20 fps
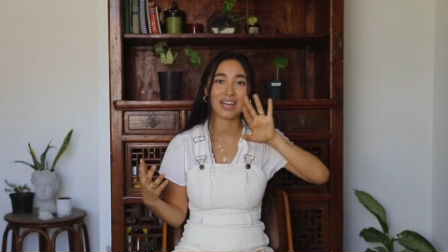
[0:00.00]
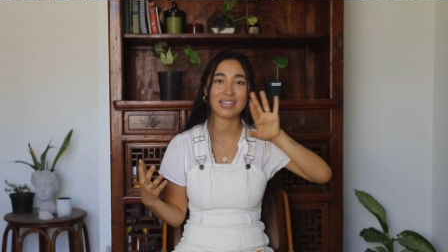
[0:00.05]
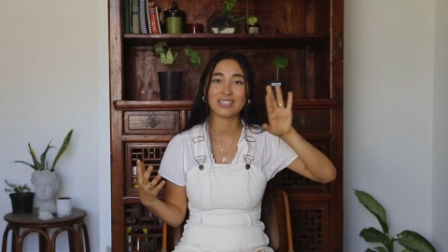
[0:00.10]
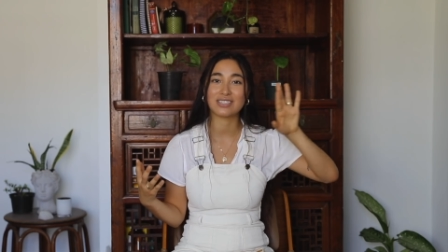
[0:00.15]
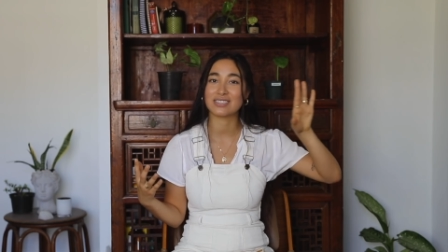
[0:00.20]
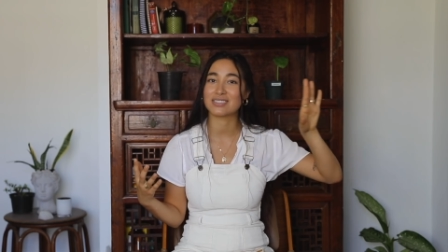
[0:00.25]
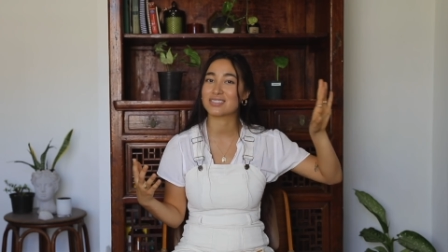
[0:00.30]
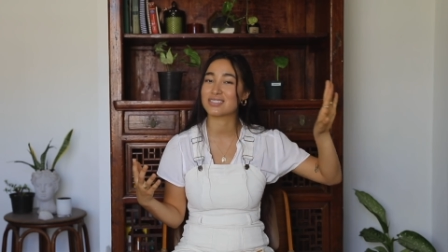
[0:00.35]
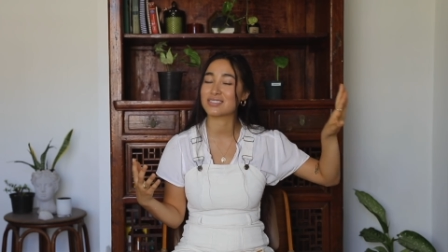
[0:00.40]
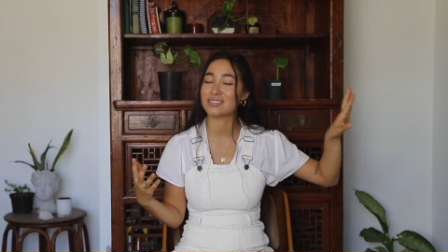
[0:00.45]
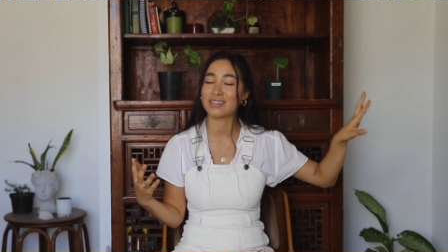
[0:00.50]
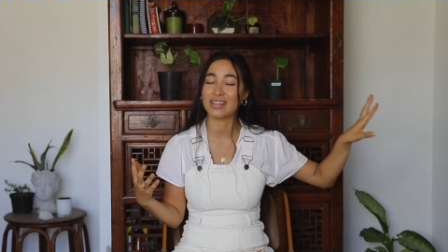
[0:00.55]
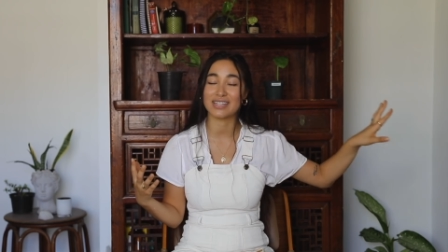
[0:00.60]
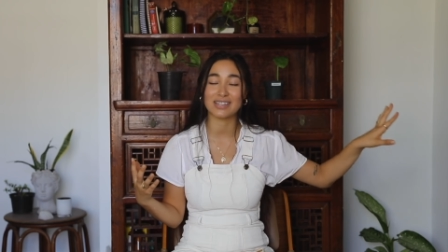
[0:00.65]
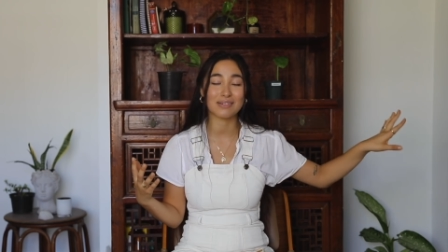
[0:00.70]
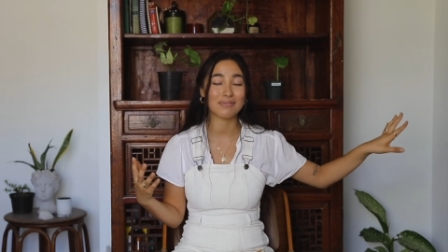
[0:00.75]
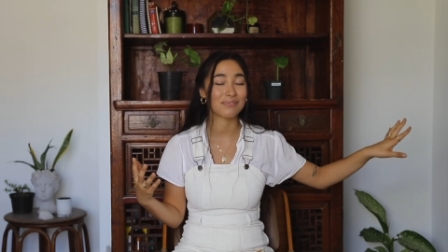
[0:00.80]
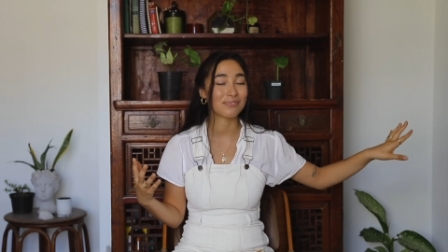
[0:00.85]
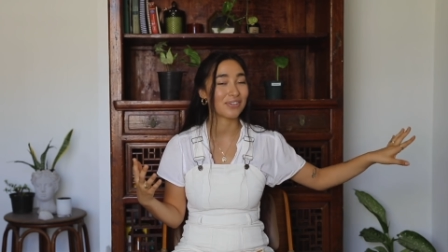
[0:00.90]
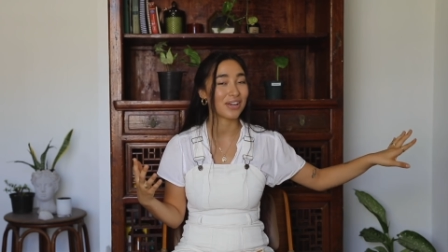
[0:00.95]
I just
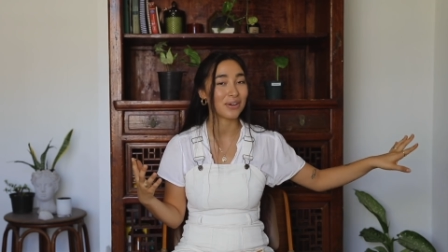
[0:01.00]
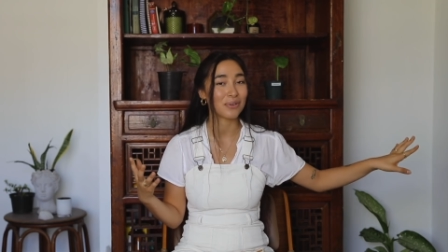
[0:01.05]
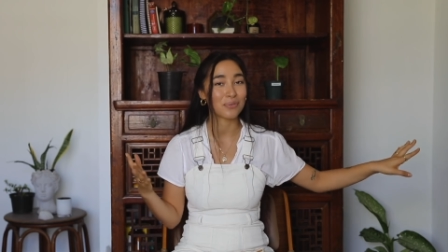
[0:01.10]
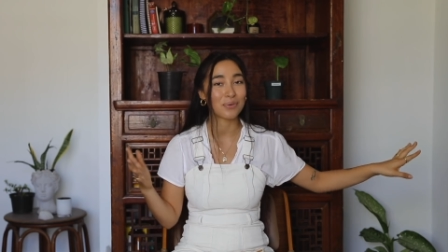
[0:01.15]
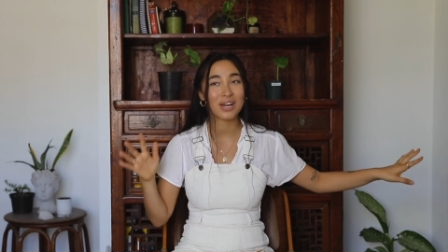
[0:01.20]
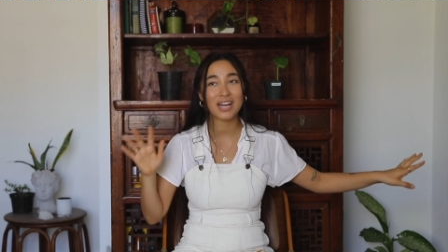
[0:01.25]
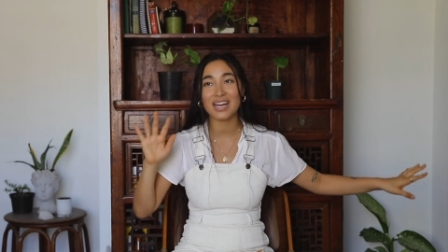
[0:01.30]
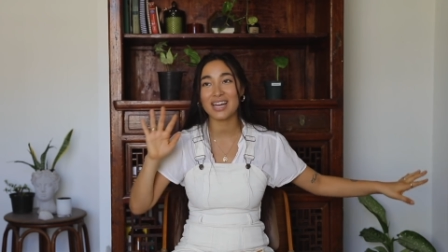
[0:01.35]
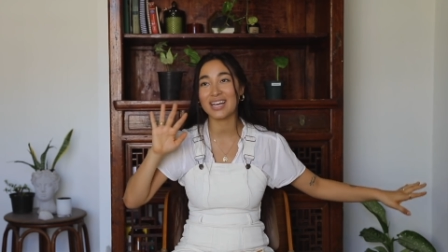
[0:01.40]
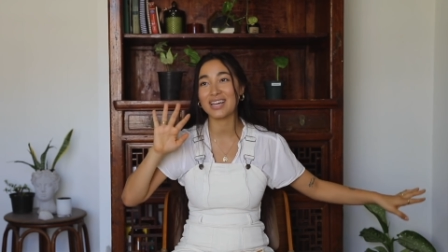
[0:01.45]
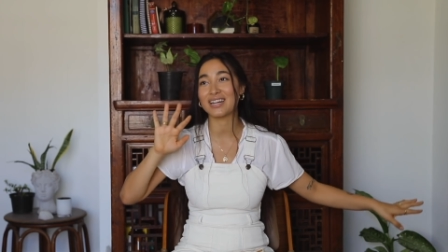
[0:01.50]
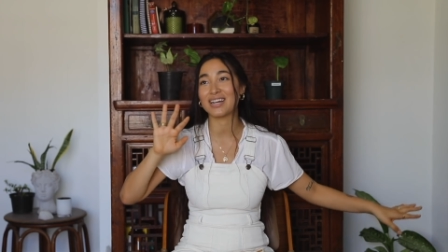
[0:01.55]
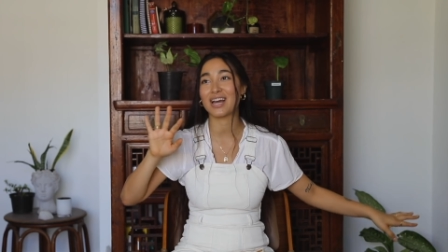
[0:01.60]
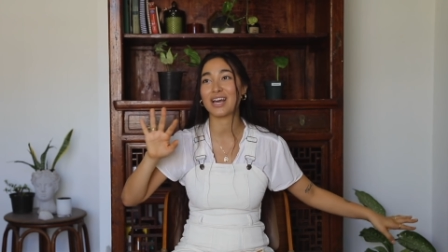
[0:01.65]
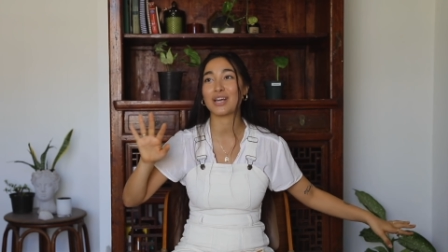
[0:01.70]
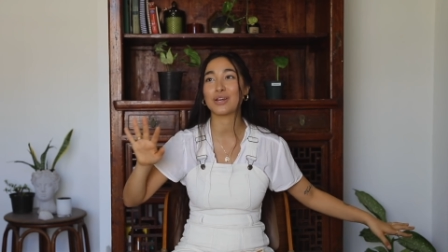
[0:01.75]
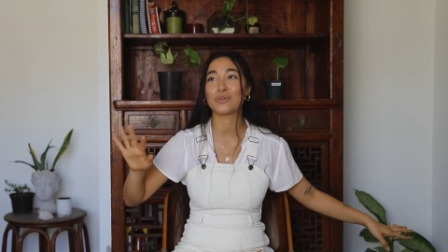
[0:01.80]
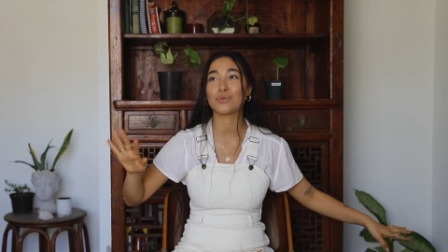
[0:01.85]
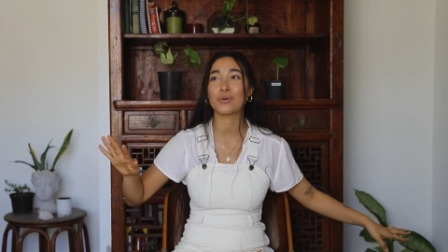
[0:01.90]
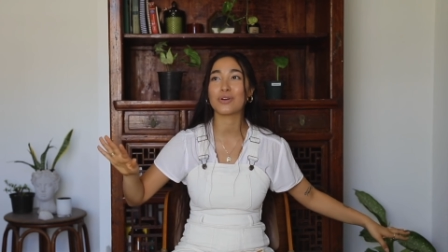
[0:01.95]
let them fade away and
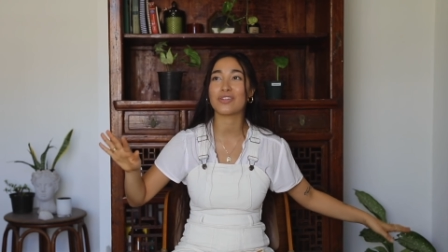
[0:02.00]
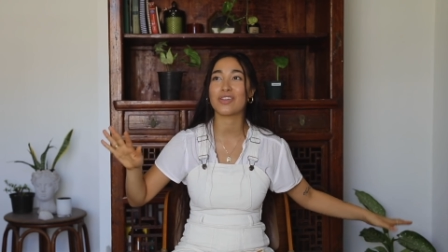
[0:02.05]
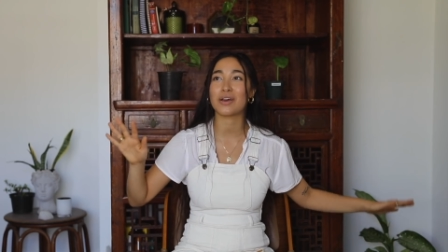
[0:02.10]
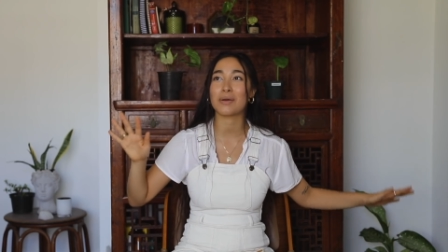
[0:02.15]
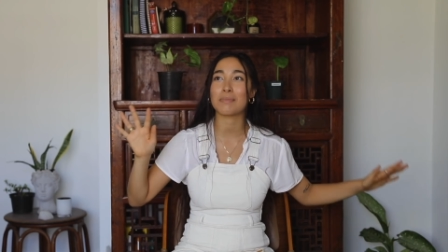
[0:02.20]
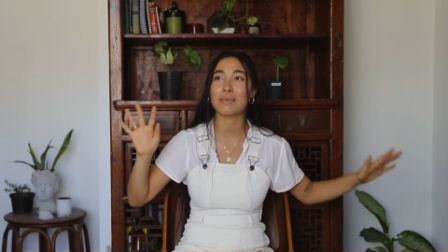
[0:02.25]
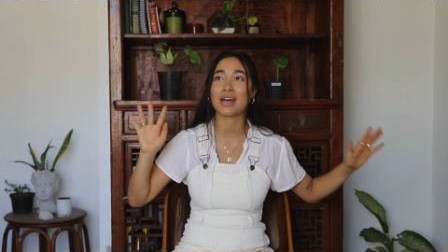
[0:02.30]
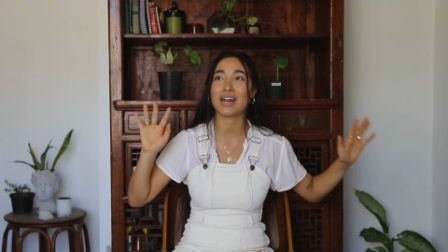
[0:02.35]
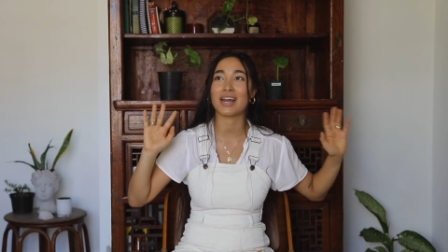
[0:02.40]
I ignore them.